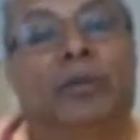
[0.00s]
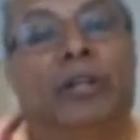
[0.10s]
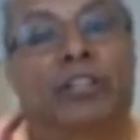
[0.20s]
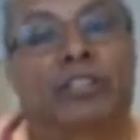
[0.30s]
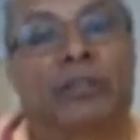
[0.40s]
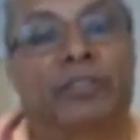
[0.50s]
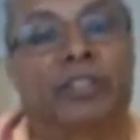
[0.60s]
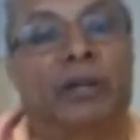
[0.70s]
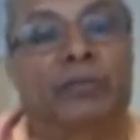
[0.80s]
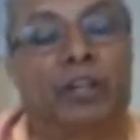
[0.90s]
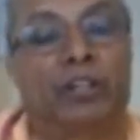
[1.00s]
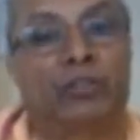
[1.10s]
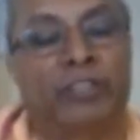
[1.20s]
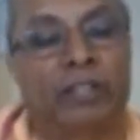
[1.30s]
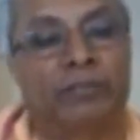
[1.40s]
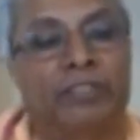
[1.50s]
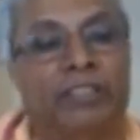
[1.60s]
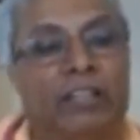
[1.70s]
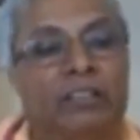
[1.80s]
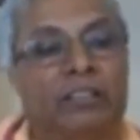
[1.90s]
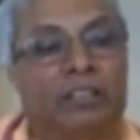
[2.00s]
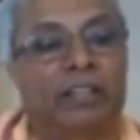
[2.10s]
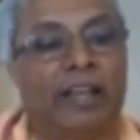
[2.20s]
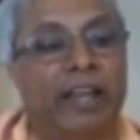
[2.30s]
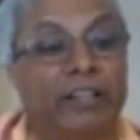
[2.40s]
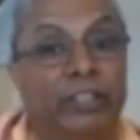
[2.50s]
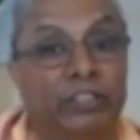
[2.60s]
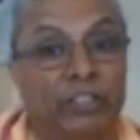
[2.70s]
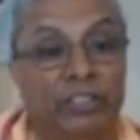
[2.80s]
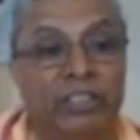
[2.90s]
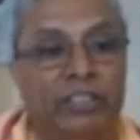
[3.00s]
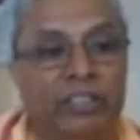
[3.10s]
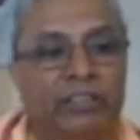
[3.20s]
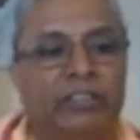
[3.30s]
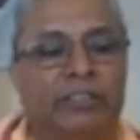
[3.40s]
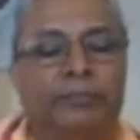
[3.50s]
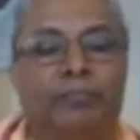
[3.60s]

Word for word: philosophy of non-dual Vedanta and its reasonings,